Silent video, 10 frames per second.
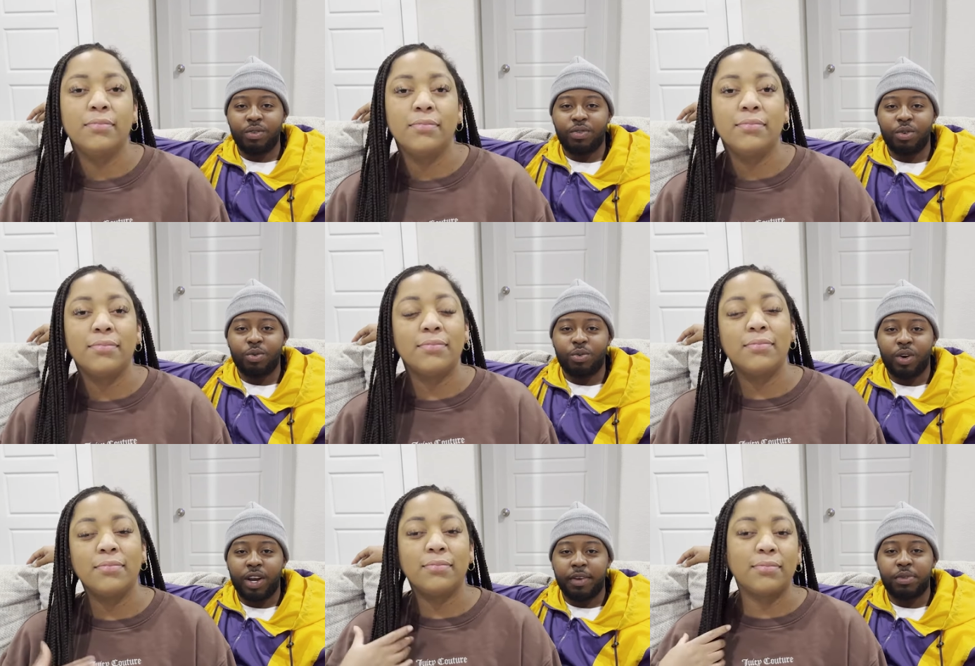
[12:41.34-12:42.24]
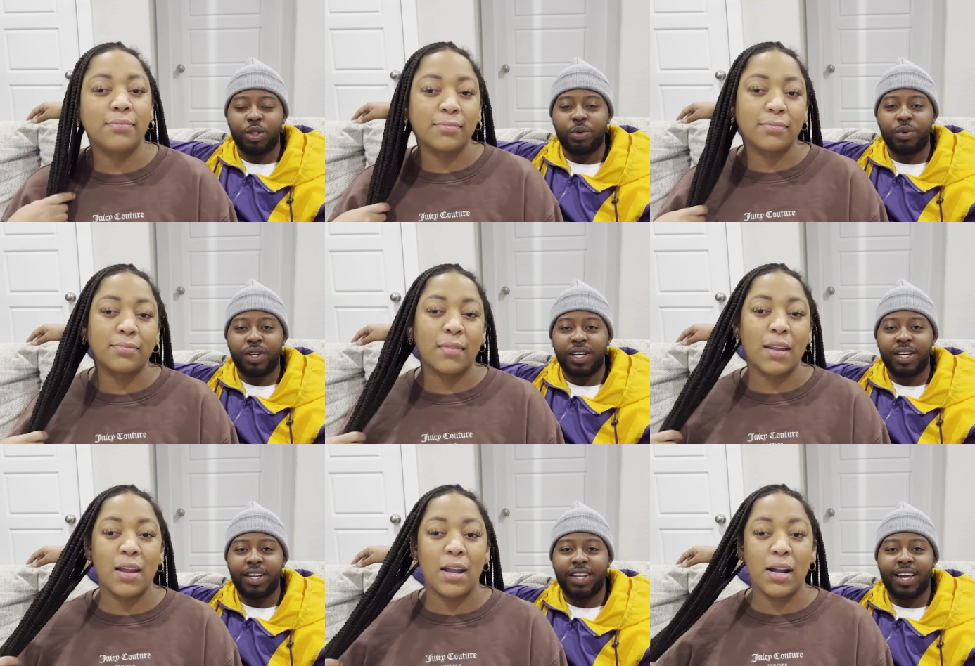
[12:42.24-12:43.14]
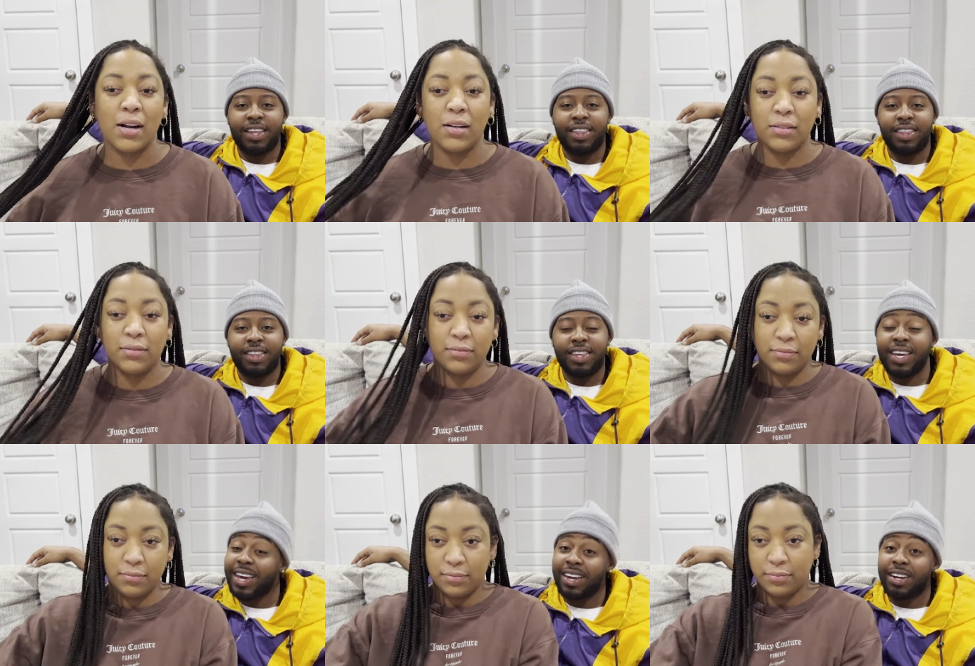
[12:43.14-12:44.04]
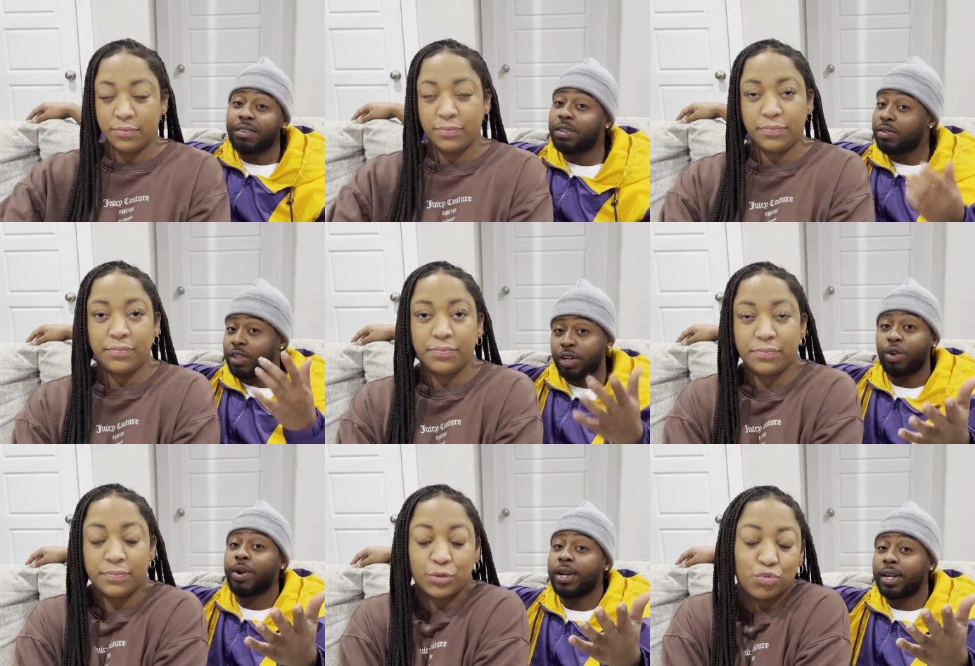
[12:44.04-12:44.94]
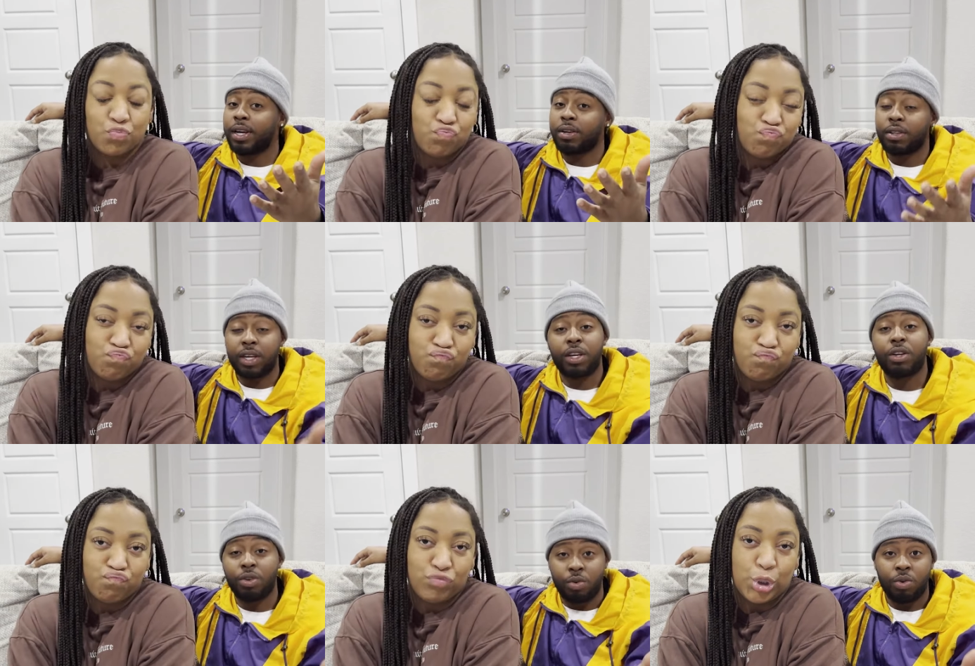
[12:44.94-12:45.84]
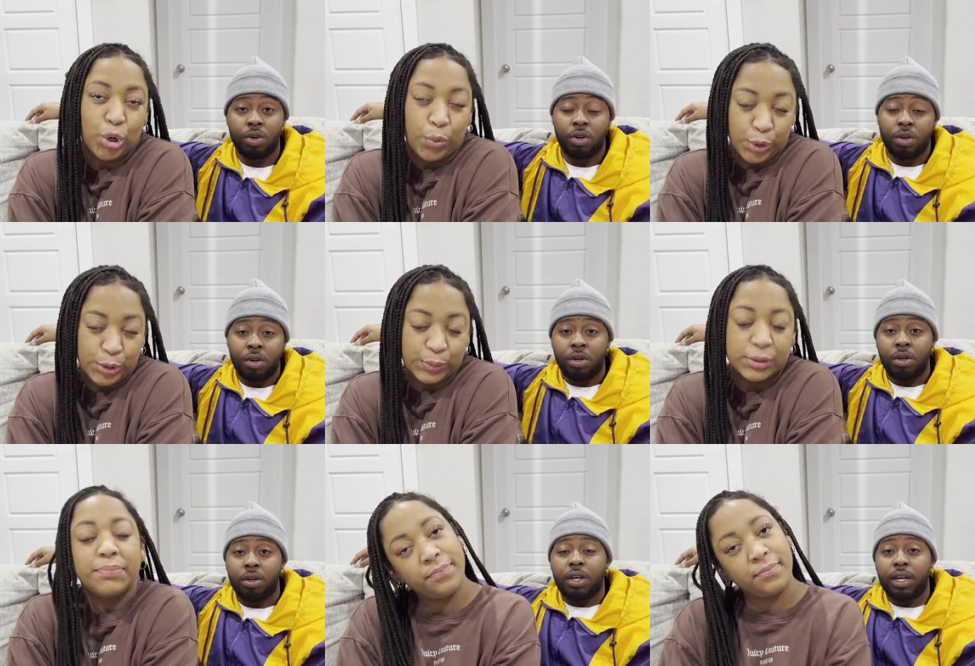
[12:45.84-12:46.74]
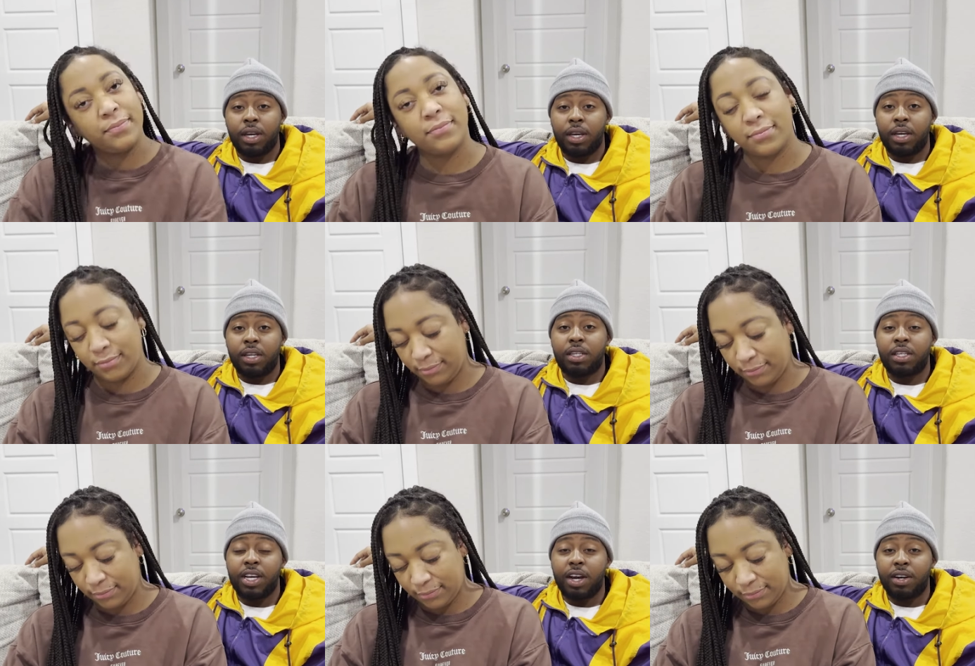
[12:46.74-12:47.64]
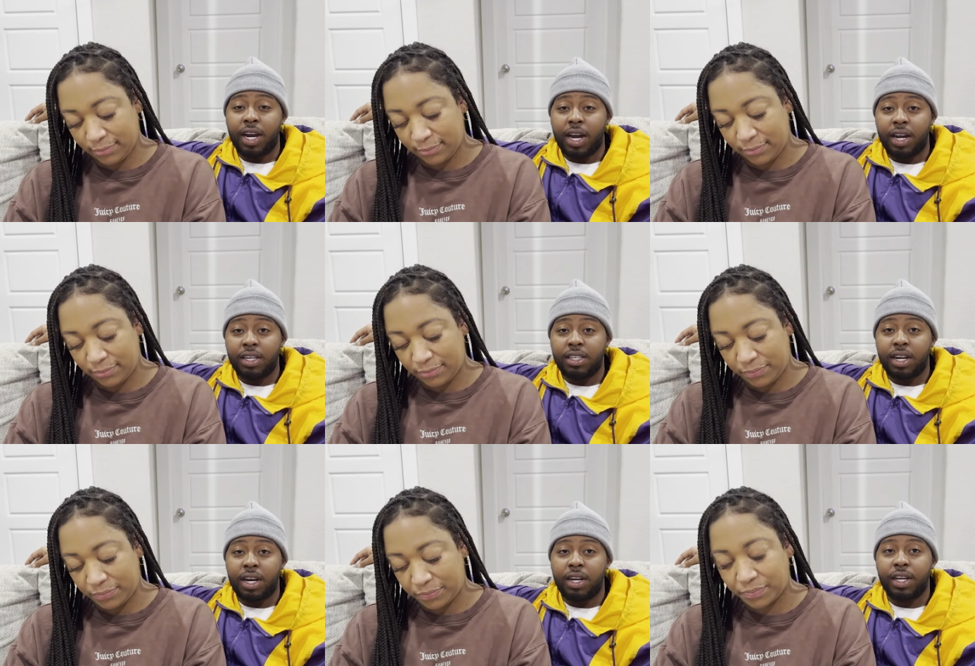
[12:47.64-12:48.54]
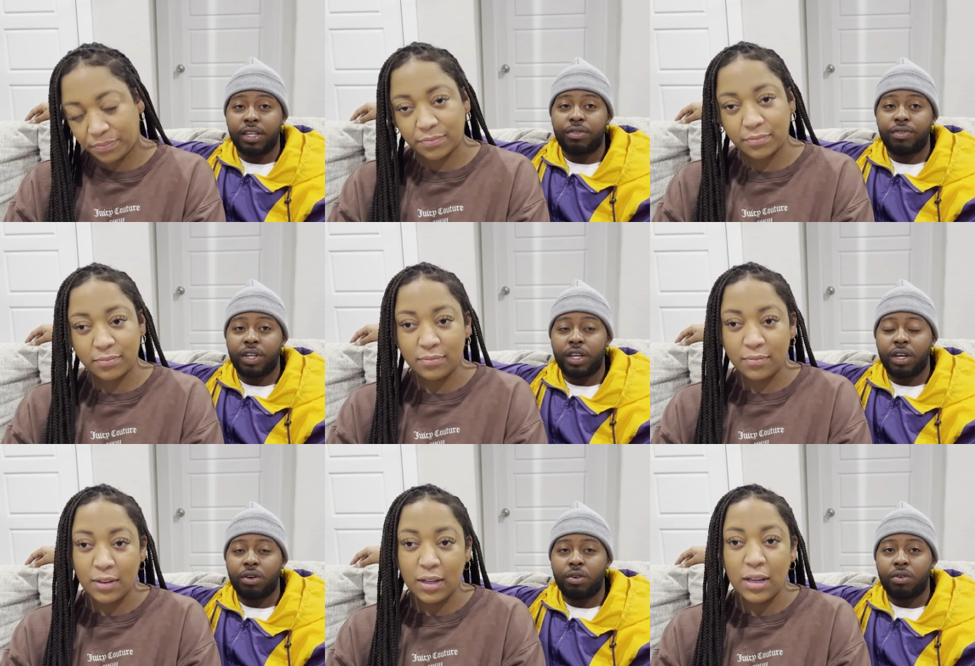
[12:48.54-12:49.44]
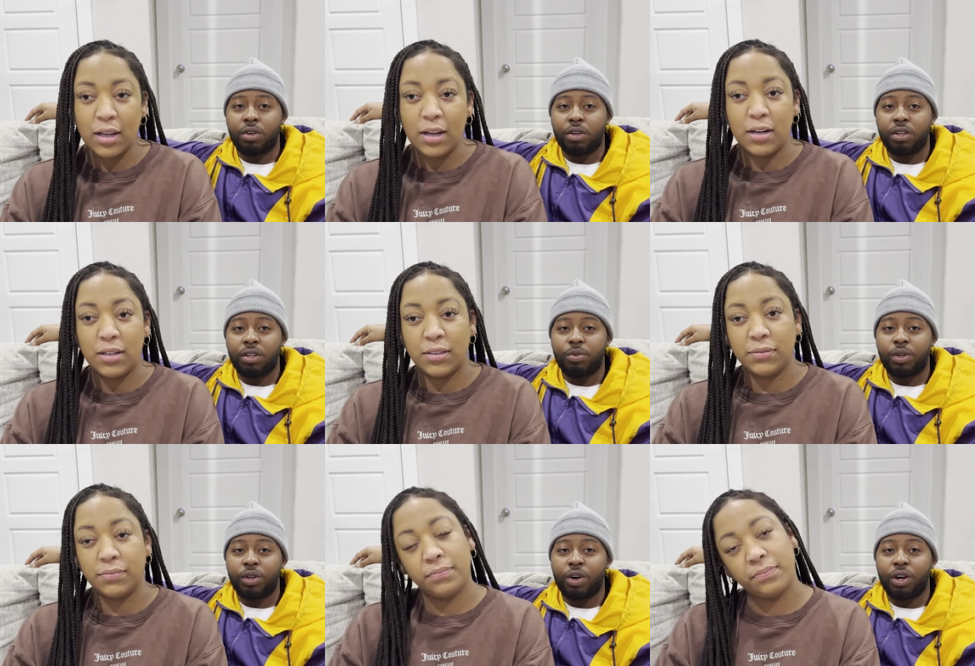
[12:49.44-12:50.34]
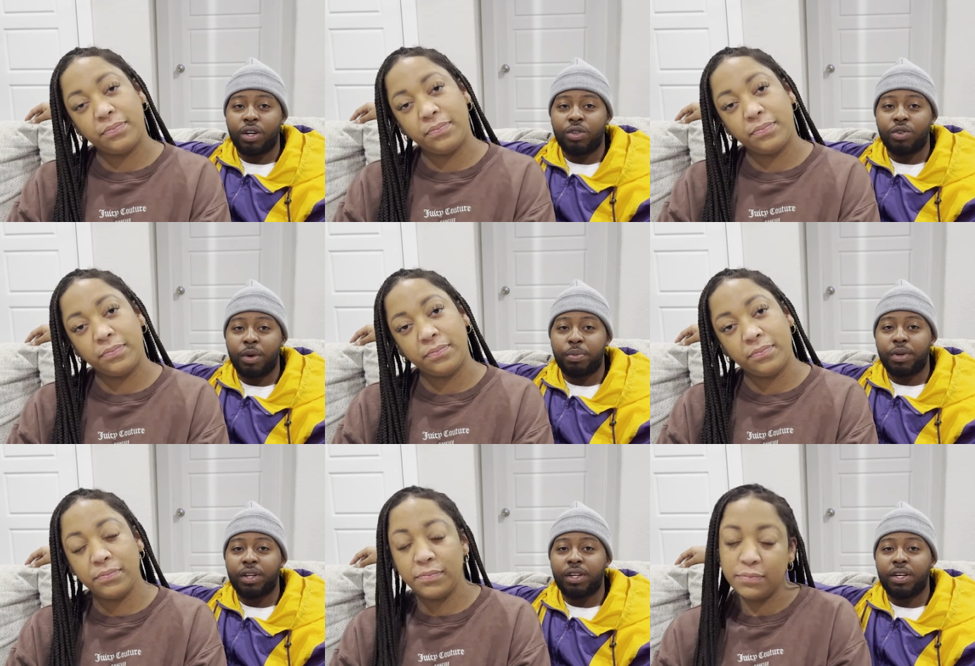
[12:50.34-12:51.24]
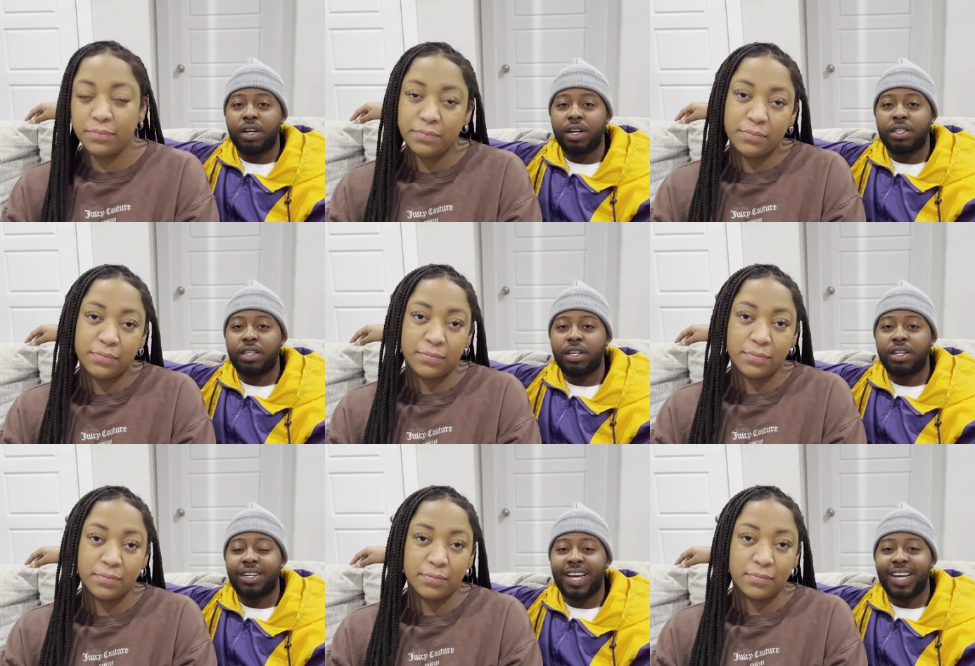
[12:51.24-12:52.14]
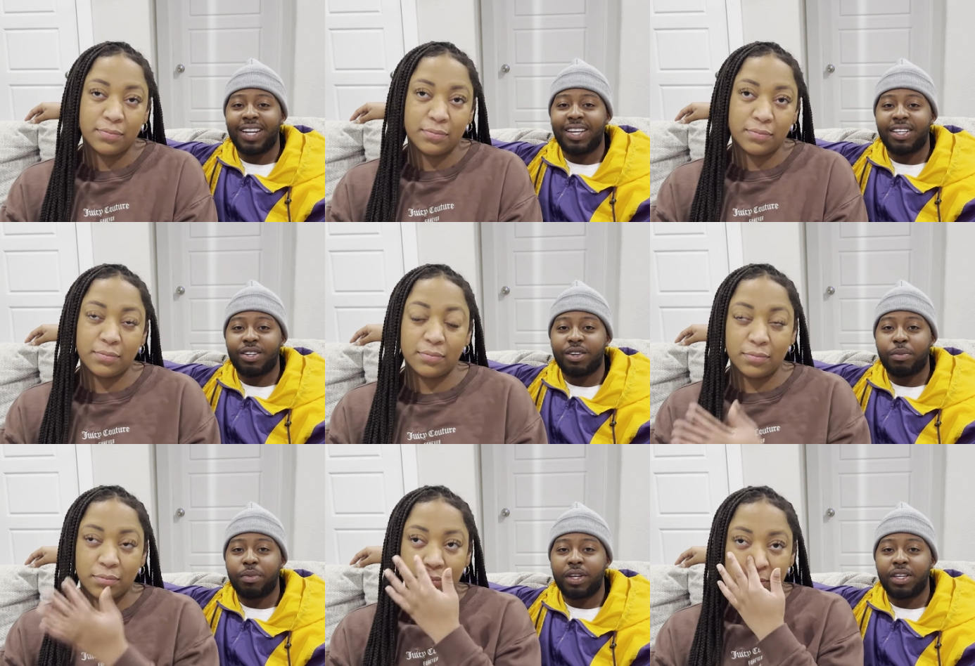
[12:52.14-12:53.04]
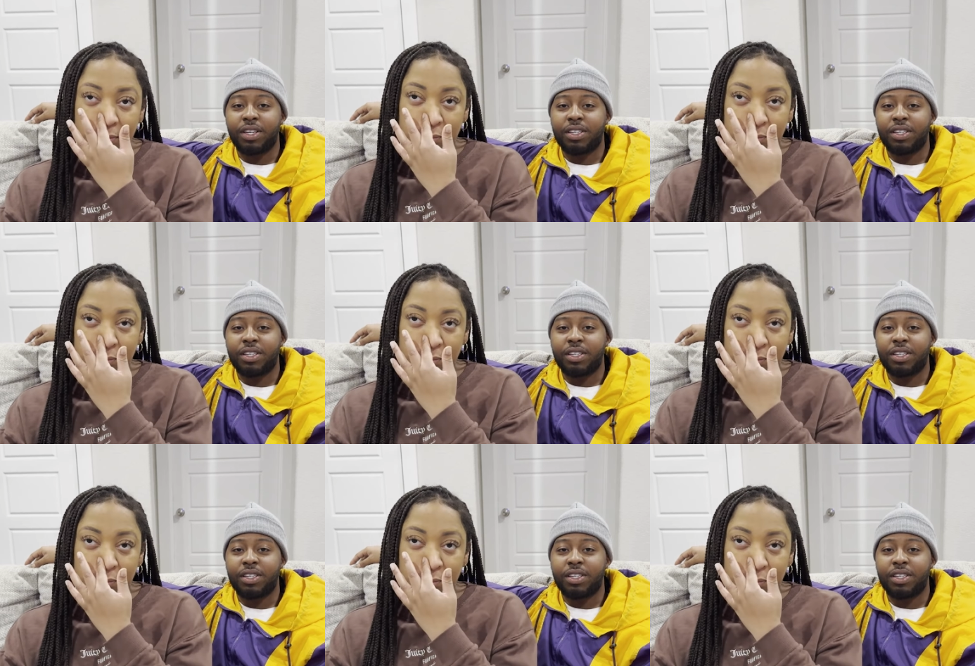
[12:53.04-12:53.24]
Speaker 1: If you have tuned in at the end of this video right now, thank you. You're a real one. And see y'all guys in our next video. We are dropping content daily. So that means